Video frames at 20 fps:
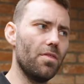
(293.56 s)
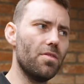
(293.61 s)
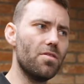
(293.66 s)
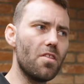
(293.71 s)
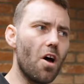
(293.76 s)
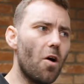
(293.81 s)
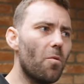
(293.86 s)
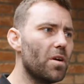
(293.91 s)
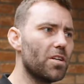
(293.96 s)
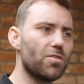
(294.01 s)

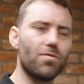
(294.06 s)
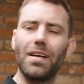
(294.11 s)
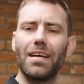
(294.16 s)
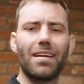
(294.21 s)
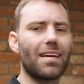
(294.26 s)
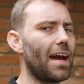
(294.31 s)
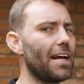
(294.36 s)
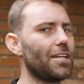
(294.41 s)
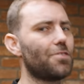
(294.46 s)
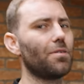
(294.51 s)
nobody's really
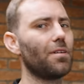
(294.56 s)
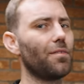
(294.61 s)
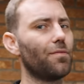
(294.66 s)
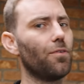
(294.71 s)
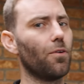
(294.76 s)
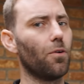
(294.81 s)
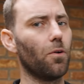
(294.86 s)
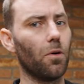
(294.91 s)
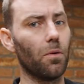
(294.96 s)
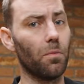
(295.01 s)
catering
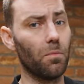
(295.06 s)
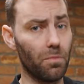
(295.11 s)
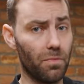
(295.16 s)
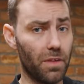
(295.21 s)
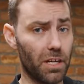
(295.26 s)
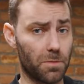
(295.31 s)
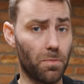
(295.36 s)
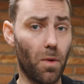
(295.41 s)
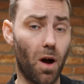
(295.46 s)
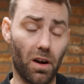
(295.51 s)
for
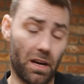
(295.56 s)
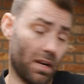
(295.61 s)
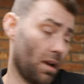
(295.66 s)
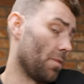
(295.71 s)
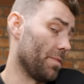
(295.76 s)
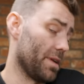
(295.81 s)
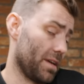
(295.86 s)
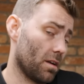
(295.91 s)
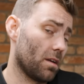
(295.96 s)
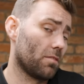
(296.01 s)
this market.
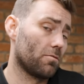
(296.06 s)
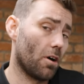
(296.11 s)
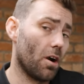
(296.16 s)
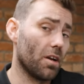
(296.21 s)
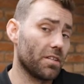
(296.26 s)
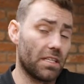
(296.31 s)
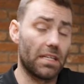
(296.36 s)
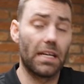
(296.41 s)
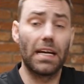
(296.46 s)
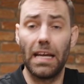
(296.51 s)
I mean,
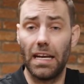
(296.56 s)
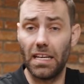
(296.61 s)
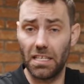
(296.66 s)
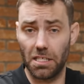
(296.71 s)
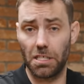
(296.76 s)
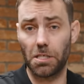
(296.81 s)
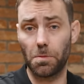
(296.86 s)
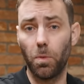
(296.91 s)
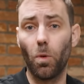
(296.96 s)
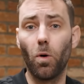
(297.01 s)
granted, it is
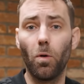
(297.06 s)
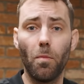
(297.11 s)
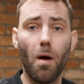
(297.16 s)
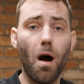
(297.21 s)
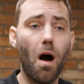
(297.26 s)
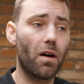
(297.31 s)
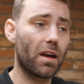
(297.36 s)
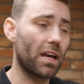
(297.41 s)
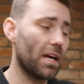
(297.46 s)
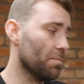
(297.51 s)
a small
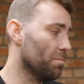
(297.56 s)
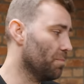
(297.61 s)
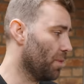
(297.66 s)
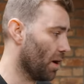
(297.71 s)
market,